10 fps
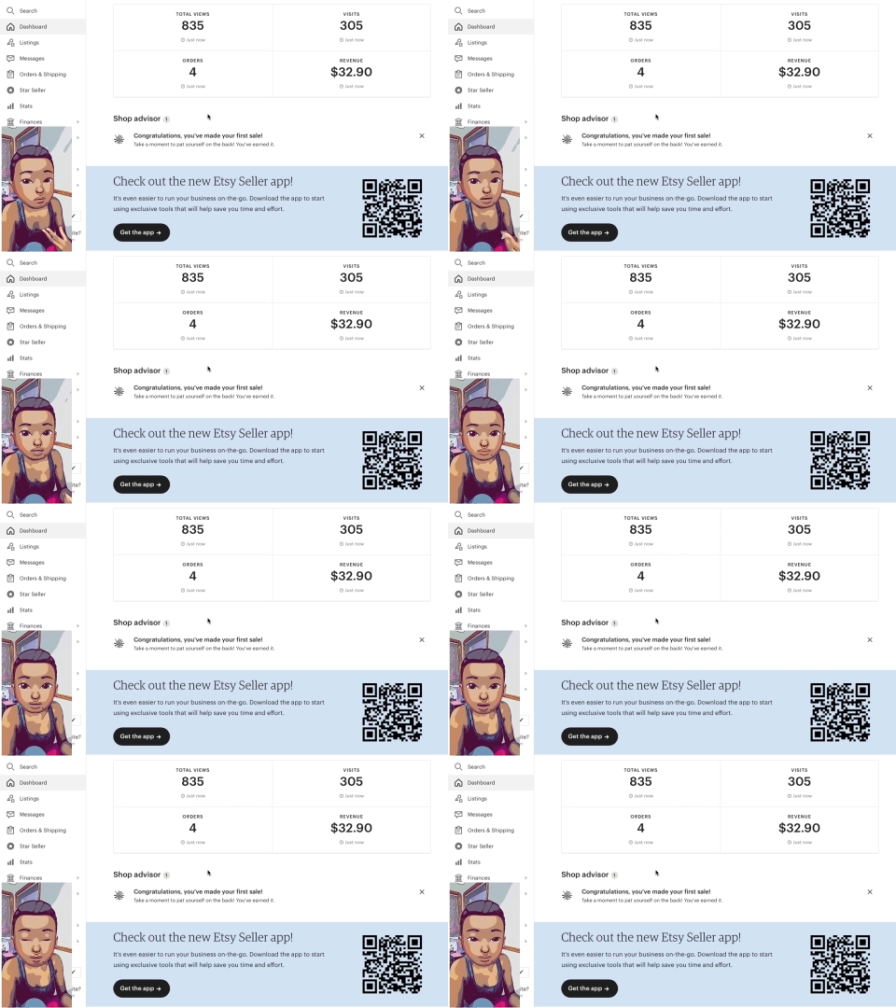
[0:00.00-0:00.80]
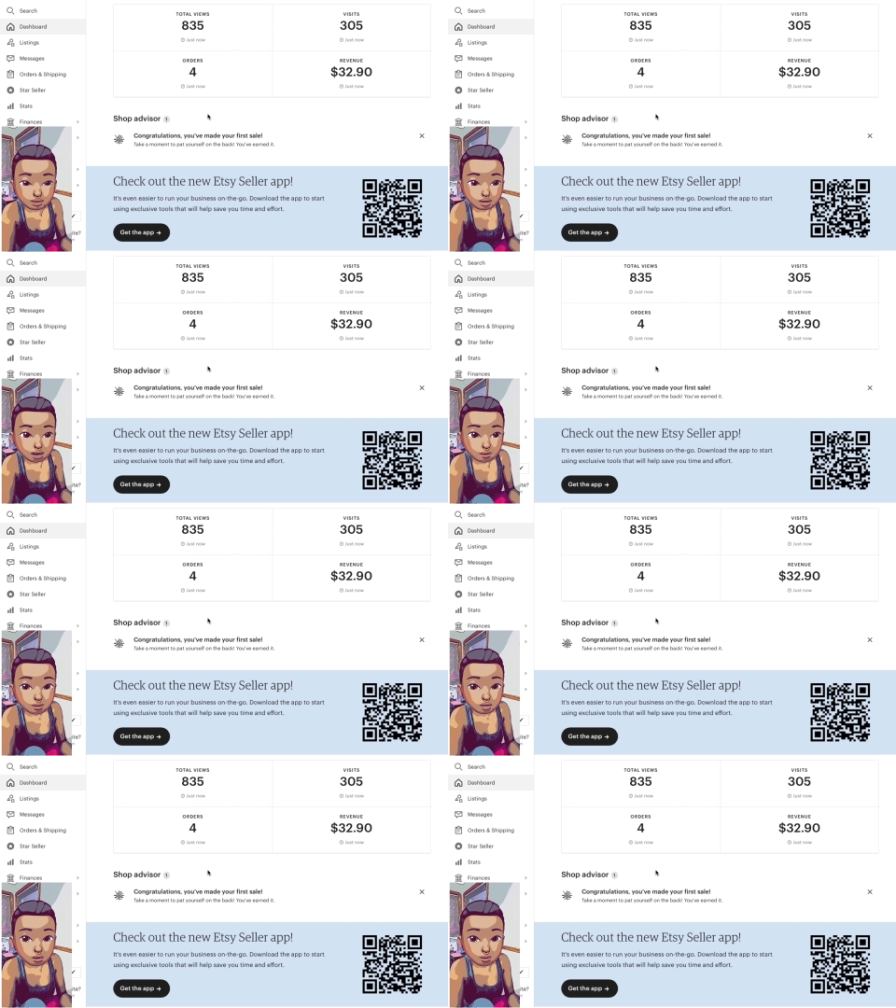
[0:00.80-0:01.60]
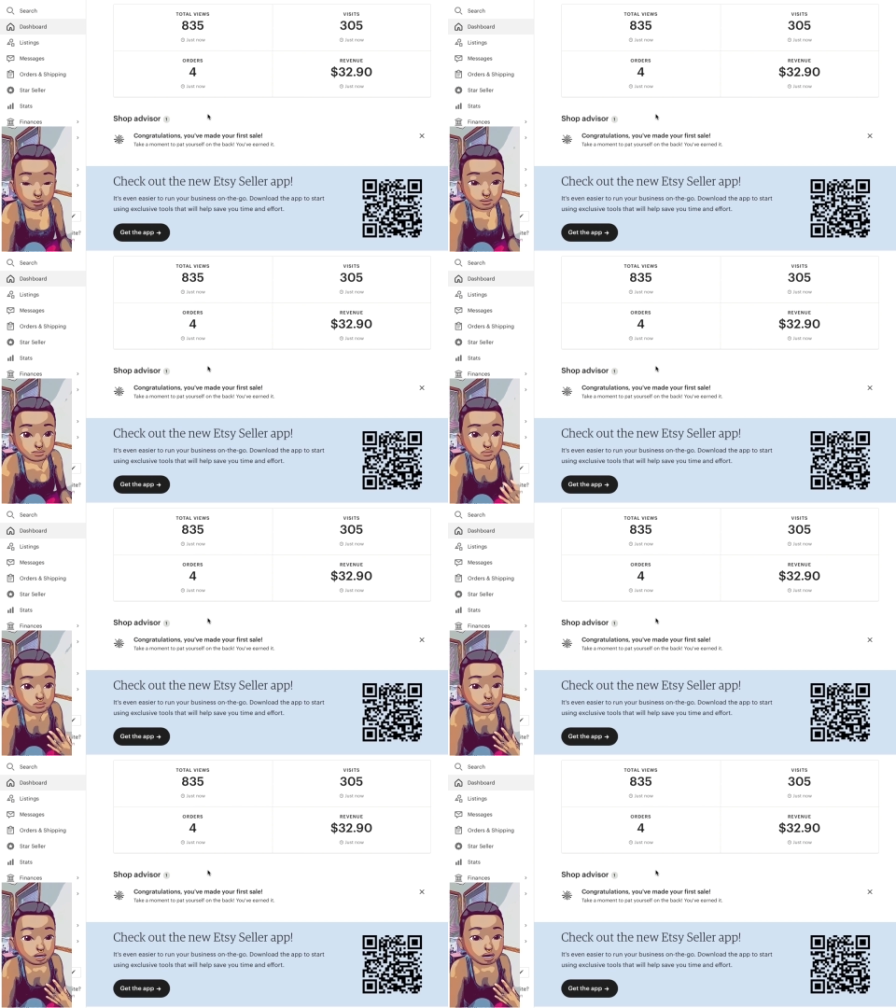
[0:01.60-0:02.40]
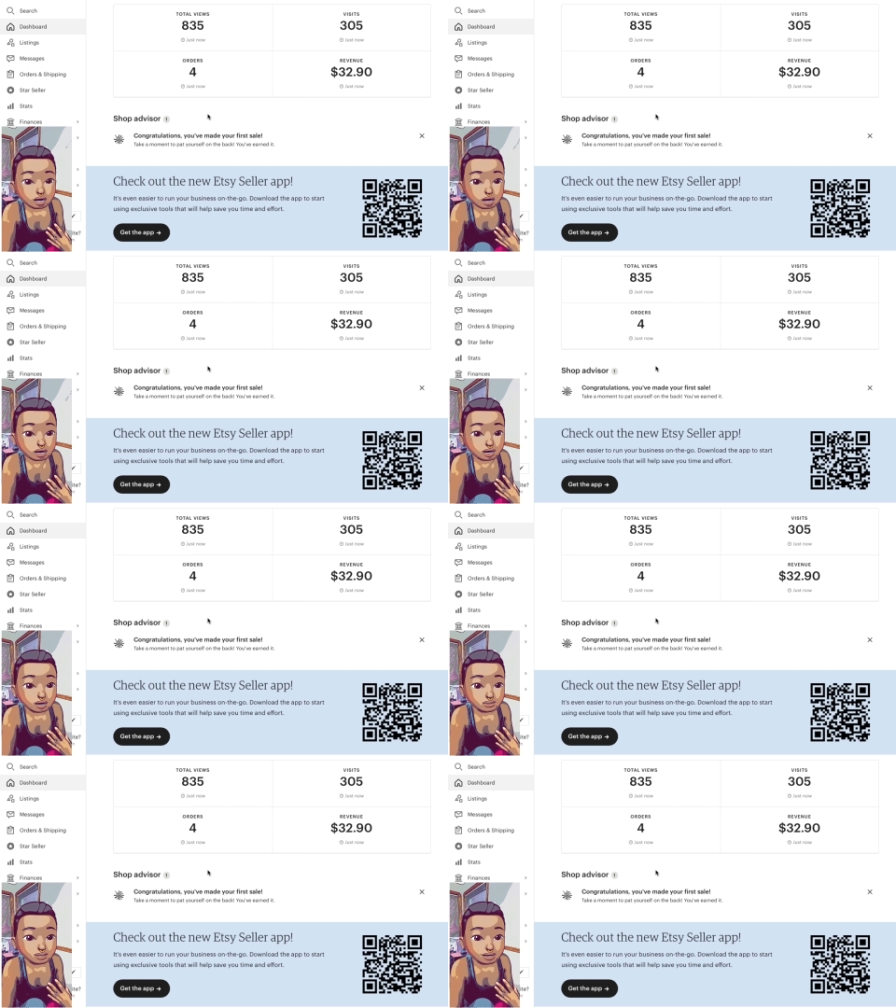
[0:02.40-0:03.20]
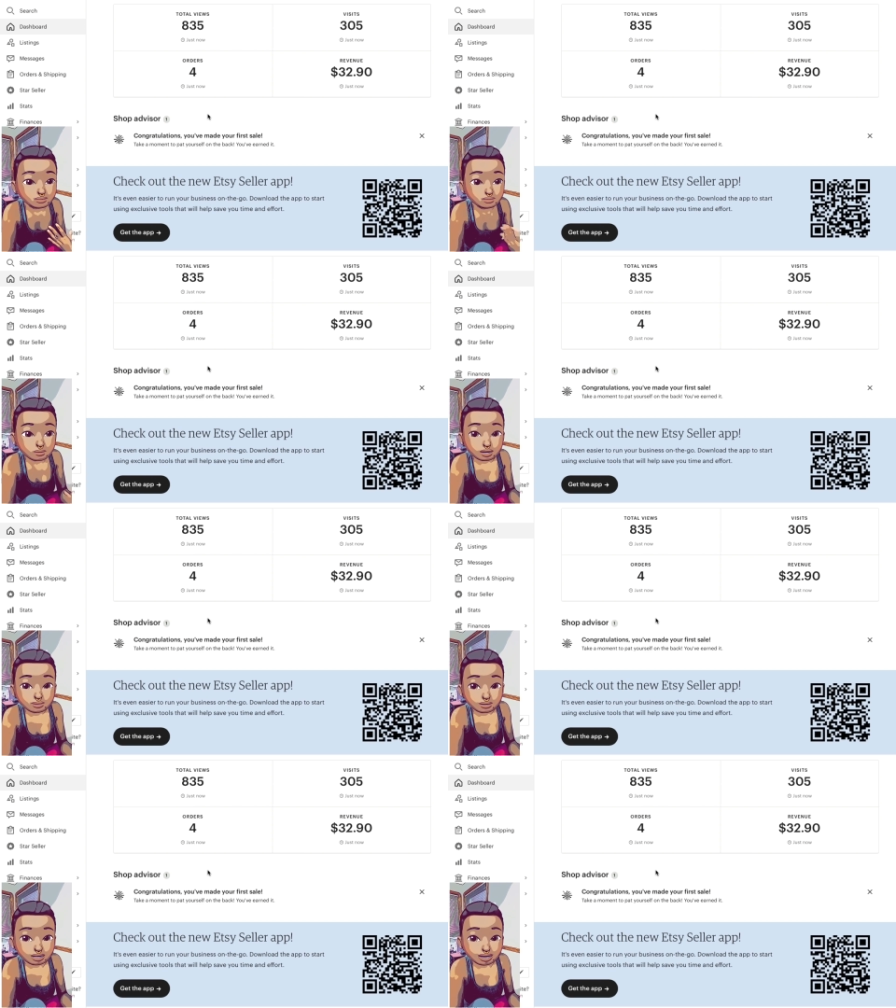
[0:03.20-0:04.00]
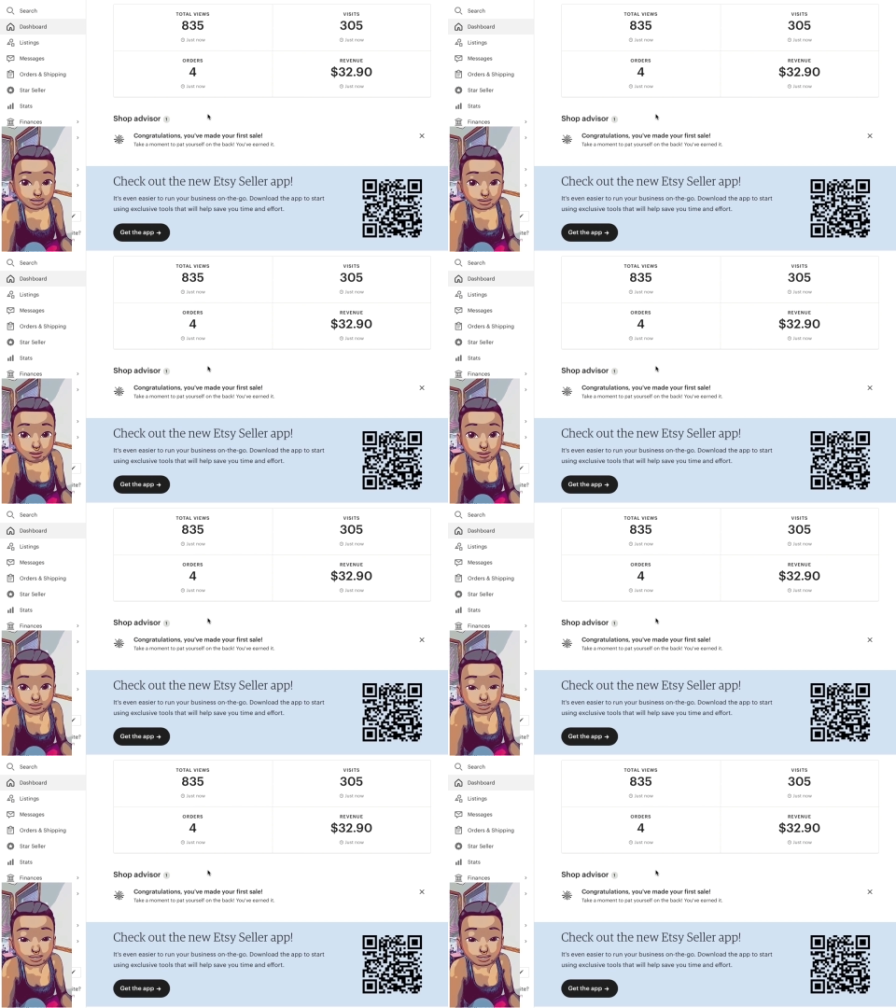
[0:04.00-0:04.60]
leave a comment down below, and make sure again, like,